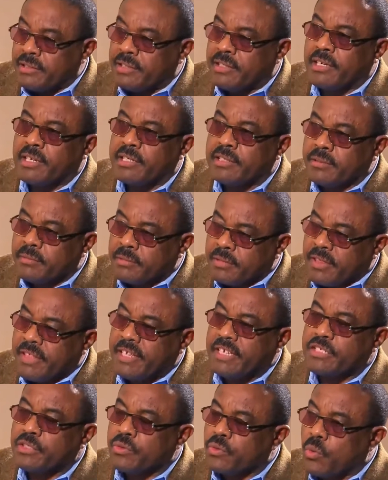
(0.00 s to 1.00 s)
there are
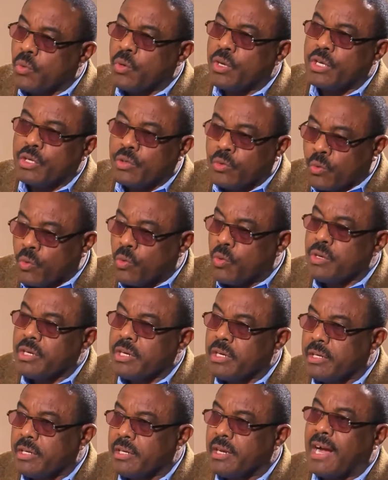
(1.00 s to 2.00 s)
things going
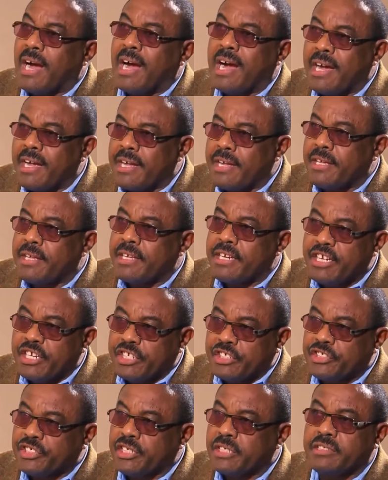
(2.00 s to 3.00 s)
wrong, I
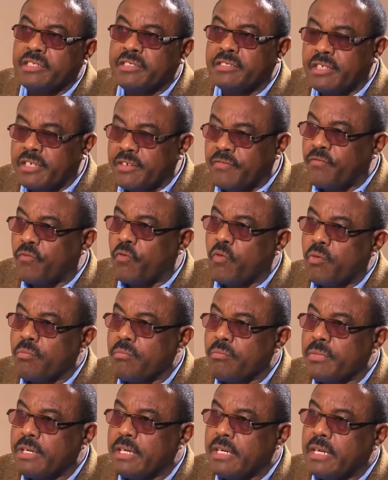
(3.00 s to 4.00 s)
initiated the
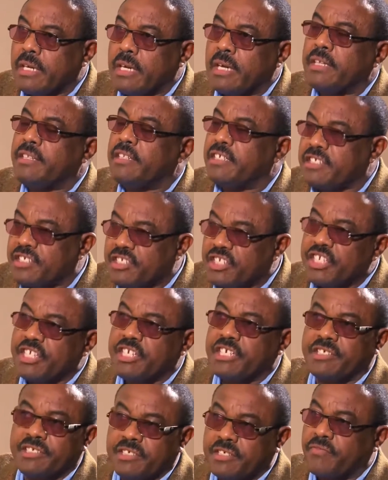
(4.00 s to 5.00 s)
reform, and a
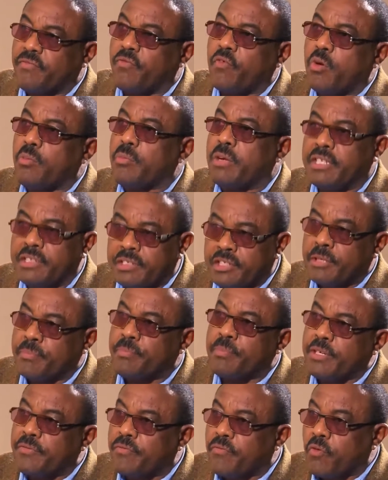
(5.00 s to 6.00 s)
serious reform and
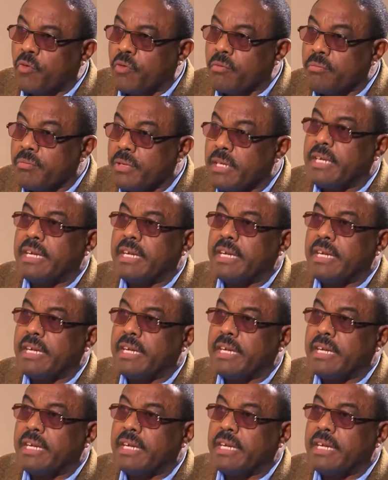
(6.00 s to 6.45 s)
deep reform,